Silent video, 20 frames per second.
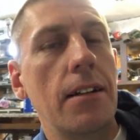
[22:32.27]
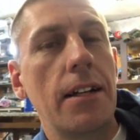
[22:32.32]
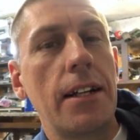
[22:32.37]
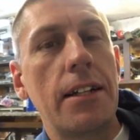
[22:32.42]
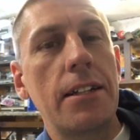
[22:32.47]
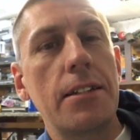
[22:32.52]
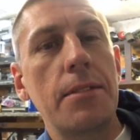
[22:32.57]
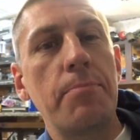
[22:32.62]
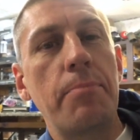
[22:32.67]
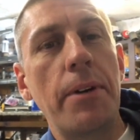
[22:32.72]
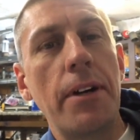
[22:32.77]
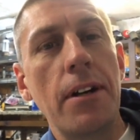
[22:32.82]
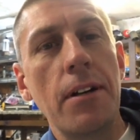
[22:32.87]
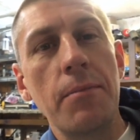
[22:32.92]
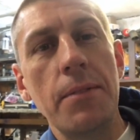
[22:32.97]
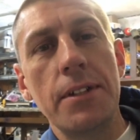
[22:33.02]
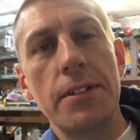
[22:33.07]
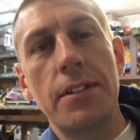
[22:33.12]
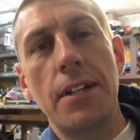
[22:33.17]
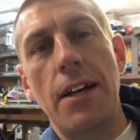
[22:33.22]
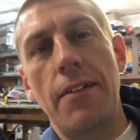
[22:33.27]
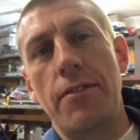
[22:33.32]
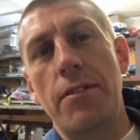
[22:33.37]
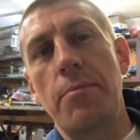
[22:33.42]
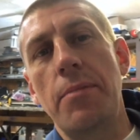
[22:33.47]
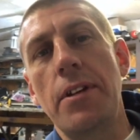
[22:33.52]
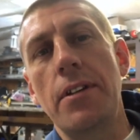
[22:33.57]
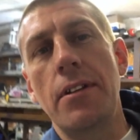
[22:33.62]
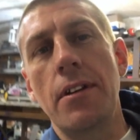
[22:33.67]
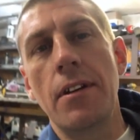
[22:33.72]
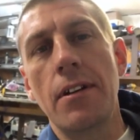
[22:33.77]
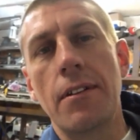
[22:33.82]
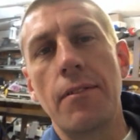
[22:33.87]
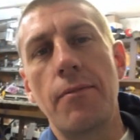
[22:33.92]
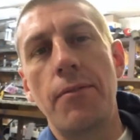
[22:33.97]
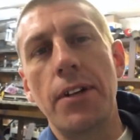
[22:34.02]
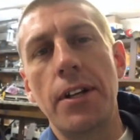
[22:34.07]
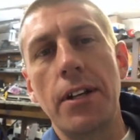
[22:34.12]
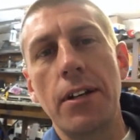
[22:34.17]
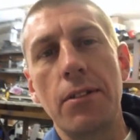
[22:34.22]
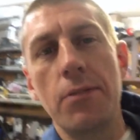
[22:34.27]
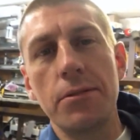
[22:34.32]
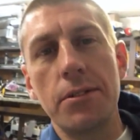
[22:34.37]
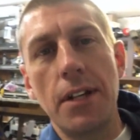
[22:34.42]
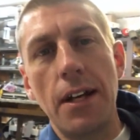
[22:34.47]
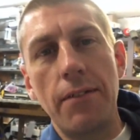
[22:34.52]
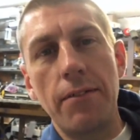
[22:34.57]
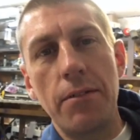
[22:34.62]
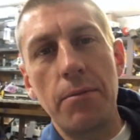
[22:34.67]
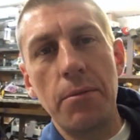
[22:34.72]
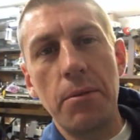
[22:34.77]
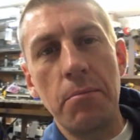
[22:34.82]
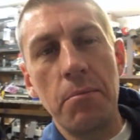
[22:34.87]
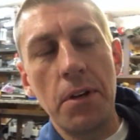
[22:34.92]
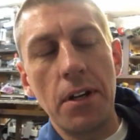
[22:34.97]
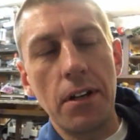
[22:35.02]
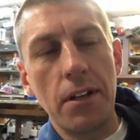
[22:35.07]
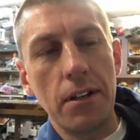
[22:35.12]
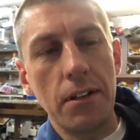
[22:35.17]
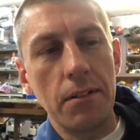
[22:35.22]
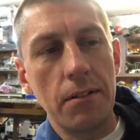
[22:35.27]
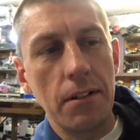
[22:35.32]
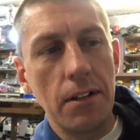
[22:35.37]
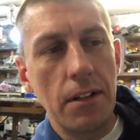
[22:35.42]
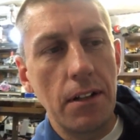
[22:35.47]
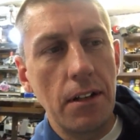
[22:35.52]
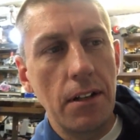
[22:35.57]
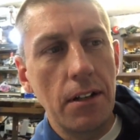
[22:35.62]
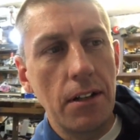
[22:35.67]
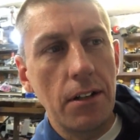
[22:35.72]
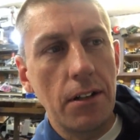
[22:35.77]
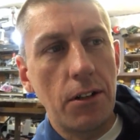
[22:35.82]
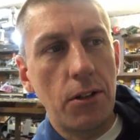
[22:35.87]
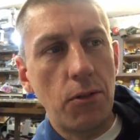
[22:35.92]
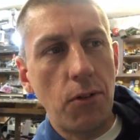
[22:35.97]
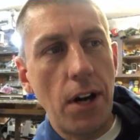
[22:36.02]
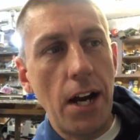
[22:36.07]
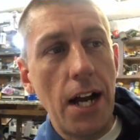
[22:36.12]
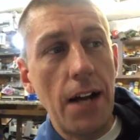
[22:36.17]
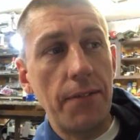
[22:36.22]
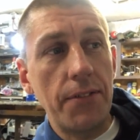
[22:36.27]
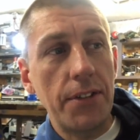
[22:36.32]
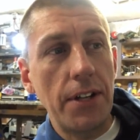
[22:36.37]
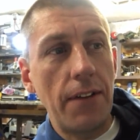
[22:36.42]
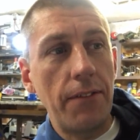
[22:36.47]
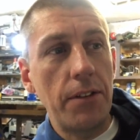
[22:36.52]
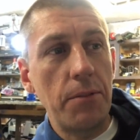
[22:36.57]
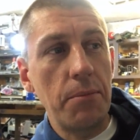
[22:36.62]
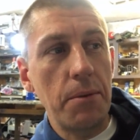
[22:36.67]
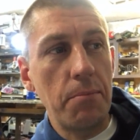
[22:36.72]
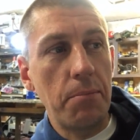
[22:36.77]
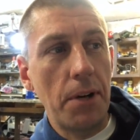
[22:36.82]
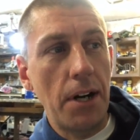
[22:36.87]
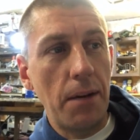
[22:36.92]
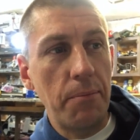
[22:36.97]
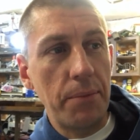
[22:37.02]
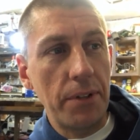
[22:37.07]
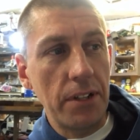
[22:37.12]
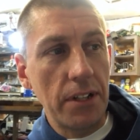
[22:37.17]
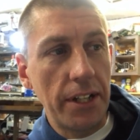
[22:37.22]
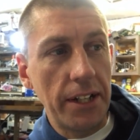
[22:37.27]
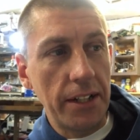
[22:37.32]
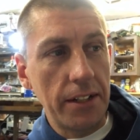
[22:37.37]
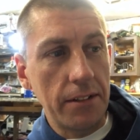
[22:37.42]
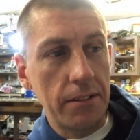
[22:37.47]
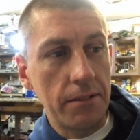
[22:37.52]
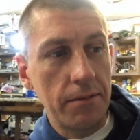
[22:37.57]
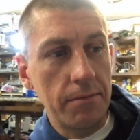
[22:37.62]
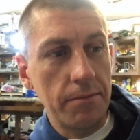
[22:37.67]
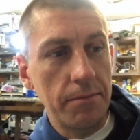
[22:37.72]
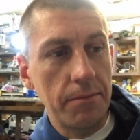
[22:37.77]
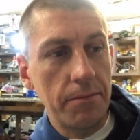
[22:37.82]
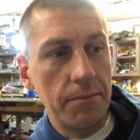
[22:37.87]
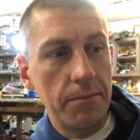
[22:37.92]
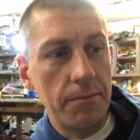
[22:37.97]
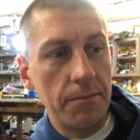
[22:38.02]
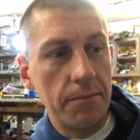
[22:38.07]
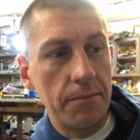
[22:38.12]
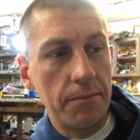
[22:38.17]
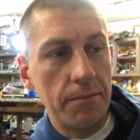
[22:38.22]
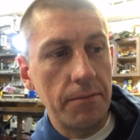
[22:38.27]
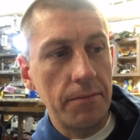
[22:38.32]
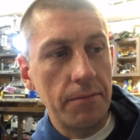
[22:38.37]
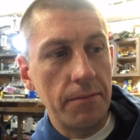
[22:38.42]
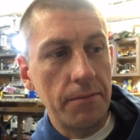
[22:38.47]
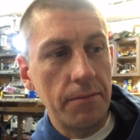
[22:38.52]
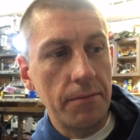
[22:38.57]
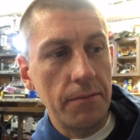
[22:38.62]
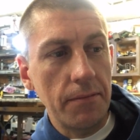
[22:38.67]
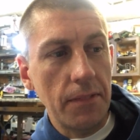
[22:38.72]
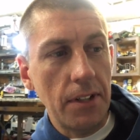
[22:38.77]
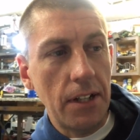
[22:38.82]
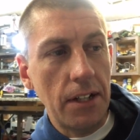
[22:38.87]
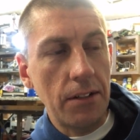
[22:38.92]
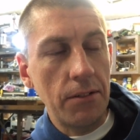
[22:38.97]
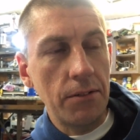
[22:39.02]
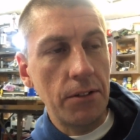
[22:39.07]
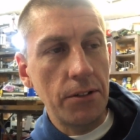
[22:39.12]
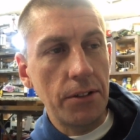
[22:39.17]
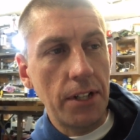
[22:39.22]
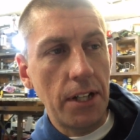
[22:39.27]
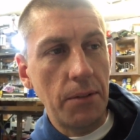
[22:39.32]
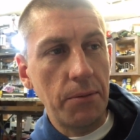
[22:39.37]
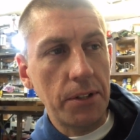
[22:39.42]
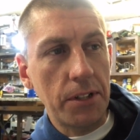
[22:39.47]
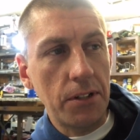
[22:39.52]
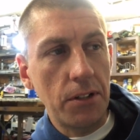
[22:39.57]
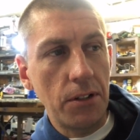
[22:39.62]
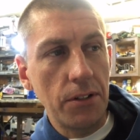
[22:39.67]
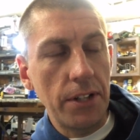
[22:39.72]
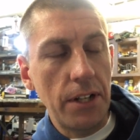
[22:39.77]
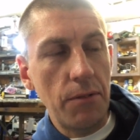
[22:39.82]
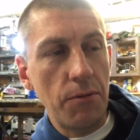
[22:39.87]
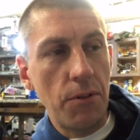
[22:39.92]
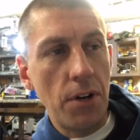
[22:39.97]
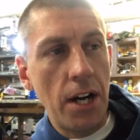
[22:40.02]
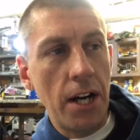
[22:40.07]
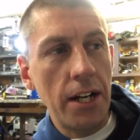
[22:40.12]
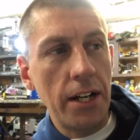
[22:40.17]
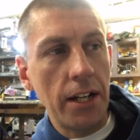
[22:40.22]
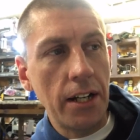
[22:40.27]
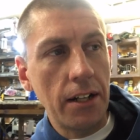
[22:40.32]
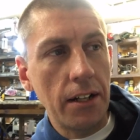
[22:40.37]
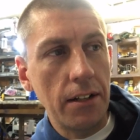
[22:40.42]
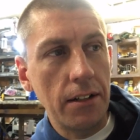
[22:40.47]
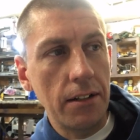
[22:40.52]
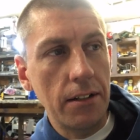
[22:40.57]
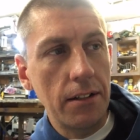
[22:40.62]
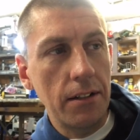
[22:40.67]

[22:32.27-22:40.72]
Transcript: Experiments have to be done. Videos have to be made. Graphs have to be populated. I don't know that I would call that writing.